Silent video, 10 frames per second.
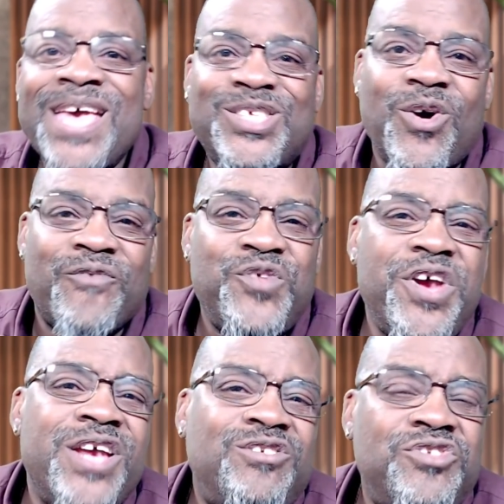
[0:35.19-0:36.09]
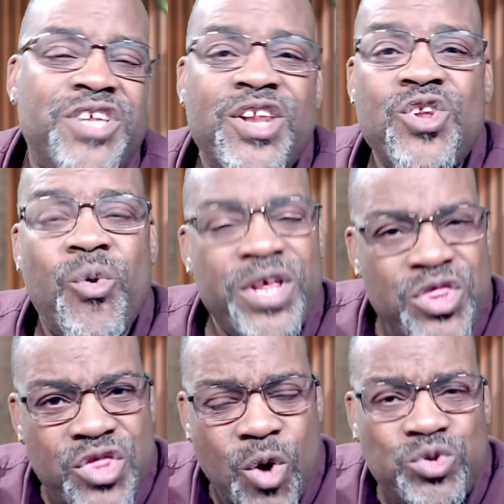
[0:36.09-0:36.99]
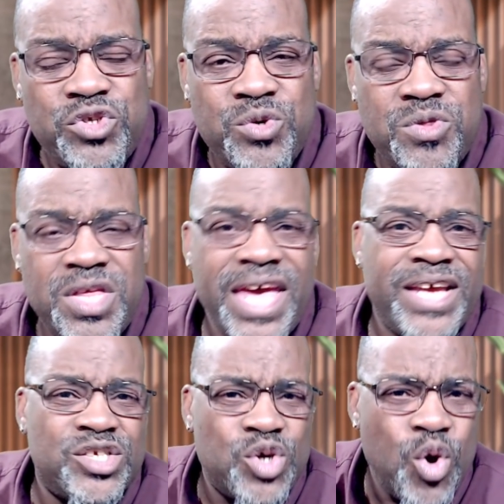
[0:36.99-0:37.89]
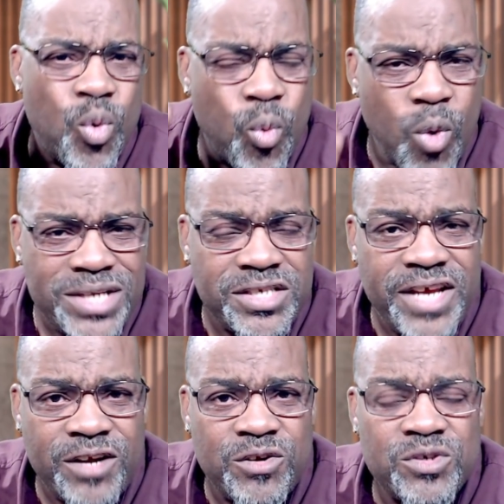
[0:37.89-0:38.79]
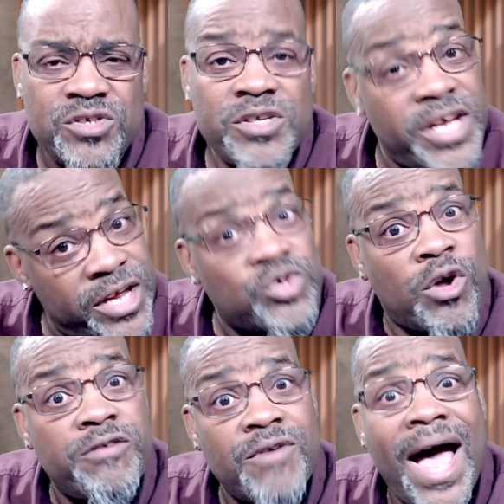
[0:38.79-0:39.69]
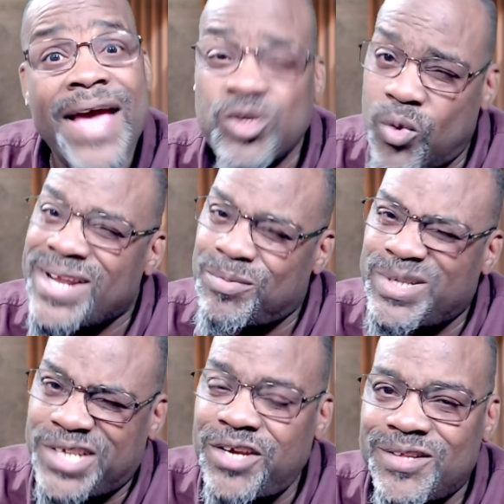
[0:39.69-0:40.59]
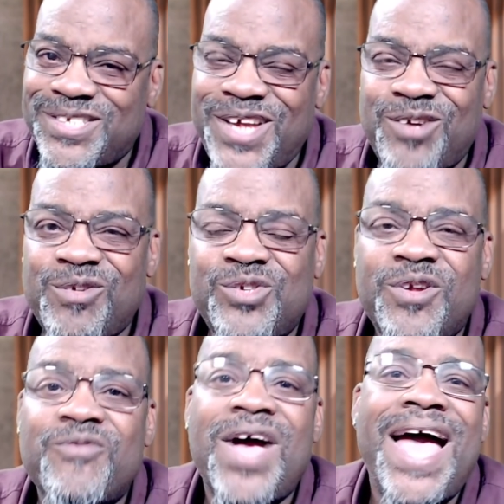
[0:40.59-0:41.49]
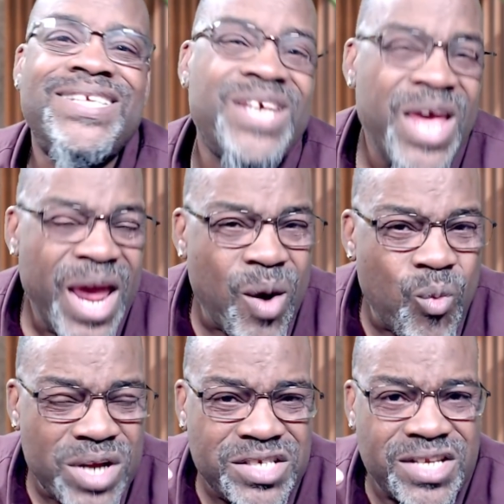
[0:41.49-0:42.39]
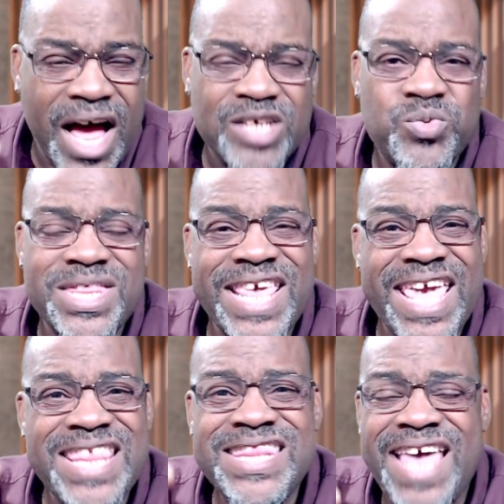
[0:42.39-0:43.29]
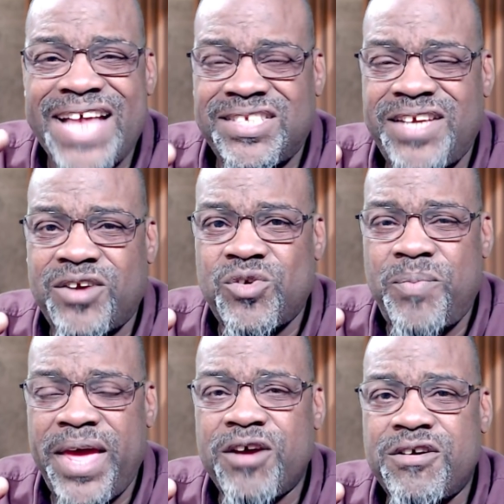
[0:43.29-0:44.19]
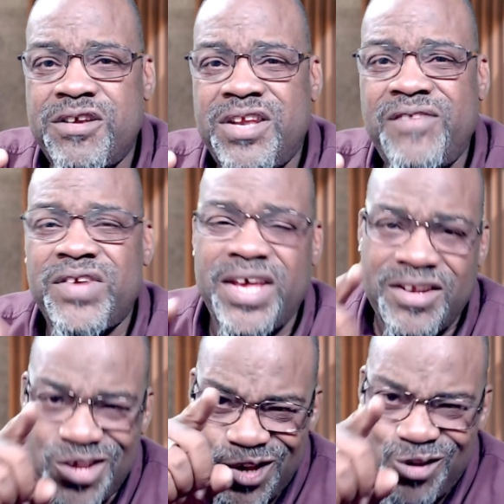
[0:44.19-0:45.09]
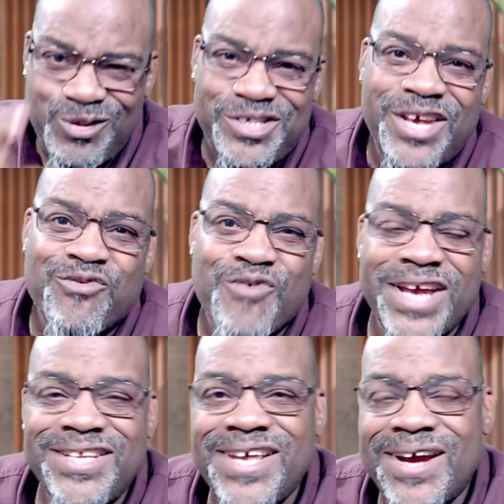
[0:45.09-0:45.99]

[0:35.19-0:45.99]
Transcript: So if you're interested in knowing those two things, what sectors is on the rise, or what particular sector is on the rise, and what stocks within that sector pay a good dividend, you sit right